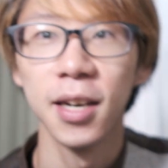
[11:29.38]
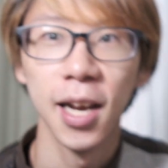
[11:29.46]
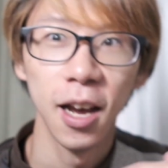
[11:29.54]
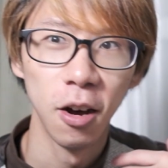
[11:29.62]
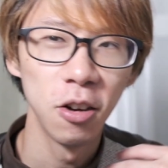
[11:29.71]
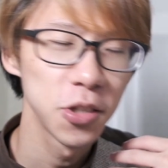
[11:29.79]

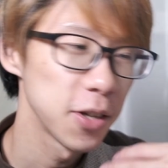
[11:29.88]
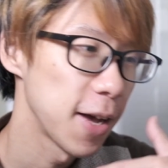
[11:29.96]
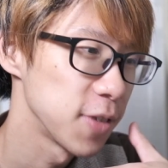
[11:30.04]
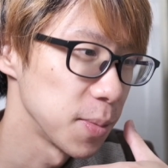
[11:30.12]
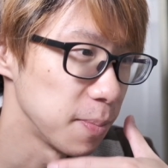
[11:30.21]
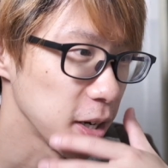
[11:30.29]
I also
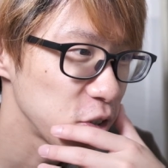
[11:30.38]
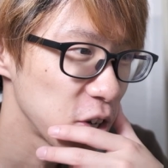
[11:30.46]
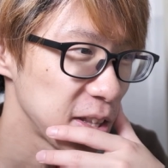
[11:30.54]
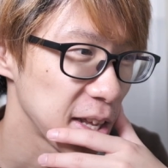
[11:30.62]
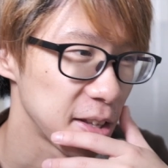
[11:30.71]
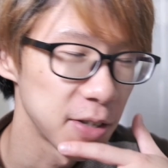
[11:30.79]
have to
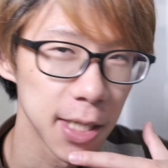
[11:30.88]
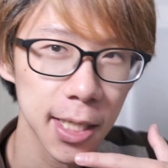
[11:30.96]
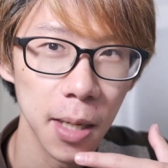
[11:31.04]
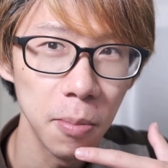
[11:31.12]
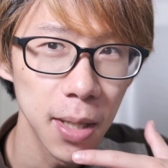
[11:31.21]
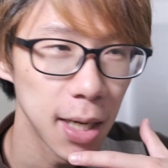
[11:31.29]
mention that there's
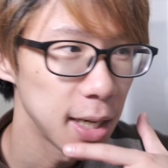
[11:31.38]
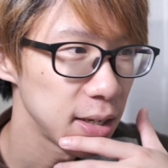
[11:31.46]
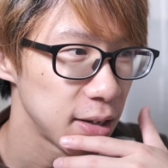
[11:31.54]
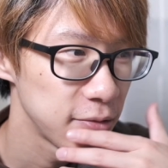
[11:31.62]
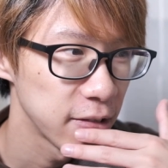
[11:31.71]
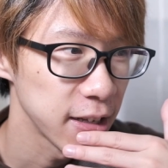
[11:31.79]
some
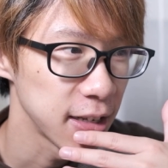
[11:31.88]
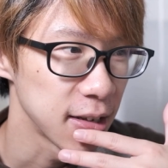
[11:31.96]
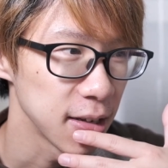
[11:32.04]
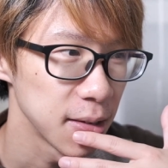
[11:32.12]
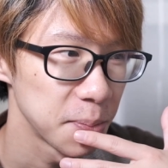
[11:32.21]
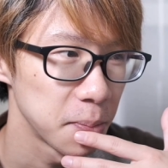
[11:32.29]
kind of
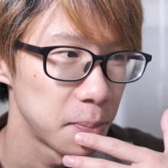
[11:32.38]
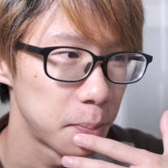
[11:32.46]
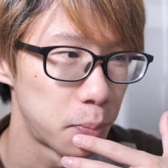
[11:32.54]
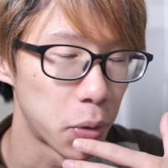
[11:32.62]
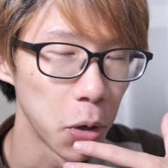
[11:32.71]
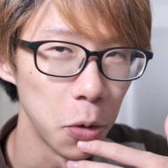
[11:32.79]
like
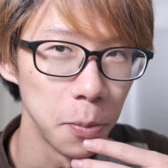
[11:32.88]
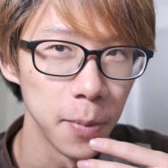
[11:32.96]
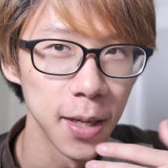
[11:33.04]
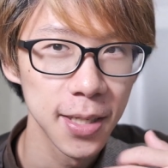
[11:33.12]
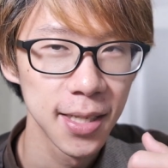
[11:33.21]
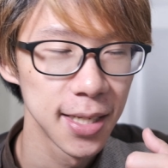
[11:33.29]
pro
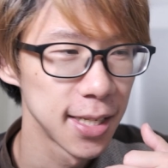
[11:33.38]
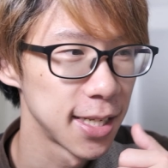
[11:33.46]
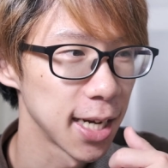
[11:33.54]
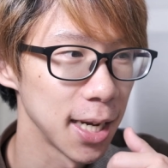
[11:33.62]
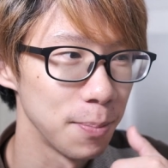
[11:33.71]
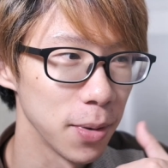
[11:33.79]
mist
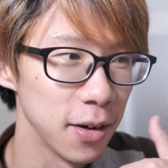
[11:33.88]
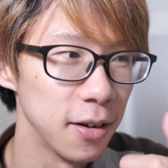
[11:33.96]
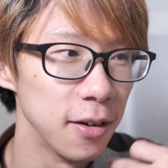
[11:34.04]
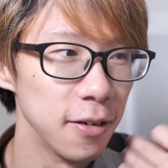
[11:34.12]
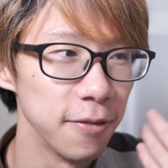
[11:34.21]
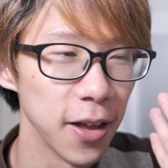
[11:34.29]
type
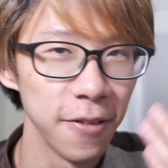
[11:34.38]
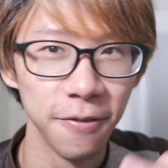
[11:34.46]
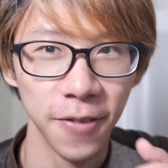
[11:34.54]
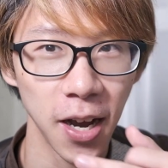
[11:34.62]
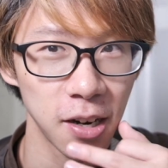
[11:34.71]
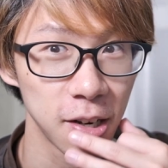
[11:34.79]
of
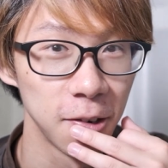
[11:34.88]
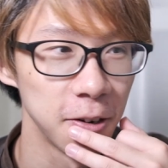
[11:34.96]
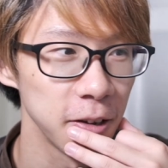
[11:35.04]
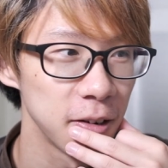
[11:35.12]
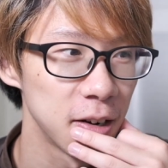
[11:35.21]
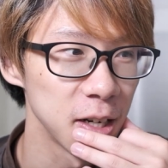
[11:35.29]
effect
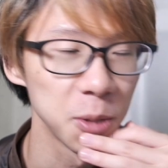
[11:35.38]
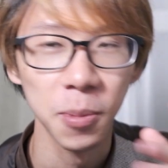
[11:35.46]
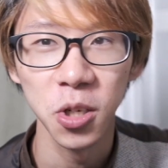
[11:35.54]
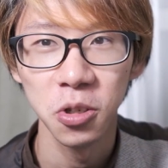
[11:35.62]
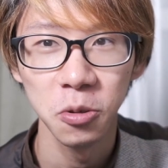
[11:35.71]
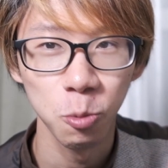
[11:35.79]
going on,
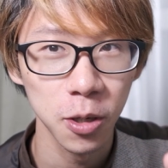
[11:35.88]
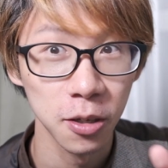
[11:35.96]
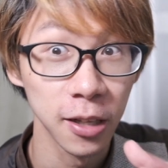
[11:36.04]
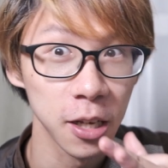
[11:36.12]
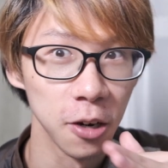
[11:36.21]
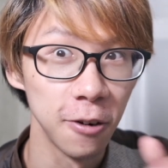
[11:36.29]
especially when you
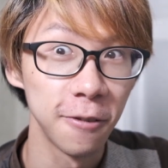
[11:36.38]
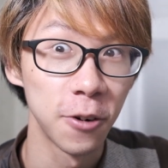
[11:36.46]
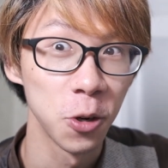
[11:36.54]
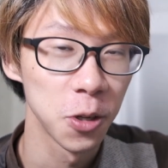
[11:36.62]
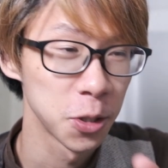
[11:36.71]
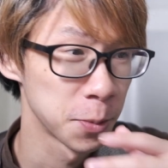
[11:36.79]
like
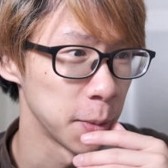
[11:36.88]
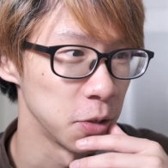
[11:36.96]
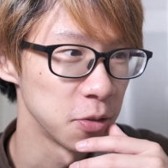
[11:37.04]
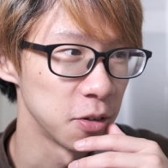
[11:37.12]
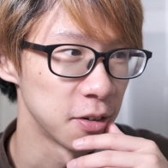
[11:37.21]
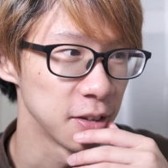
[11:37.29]

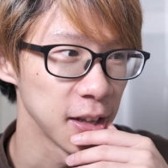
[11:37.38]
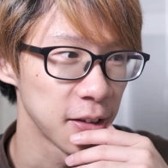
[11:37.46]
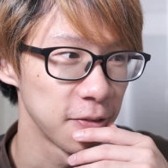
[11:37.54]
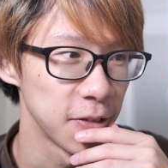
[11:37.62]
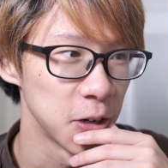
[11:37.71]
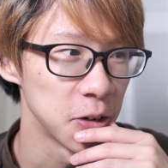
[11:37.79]
overexpose your like
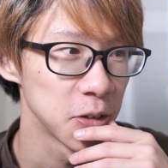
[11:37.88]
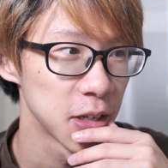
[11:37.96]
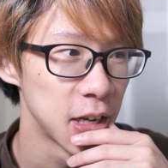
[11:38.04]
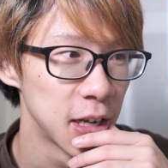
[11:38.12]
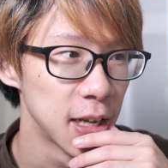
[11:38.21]
photos.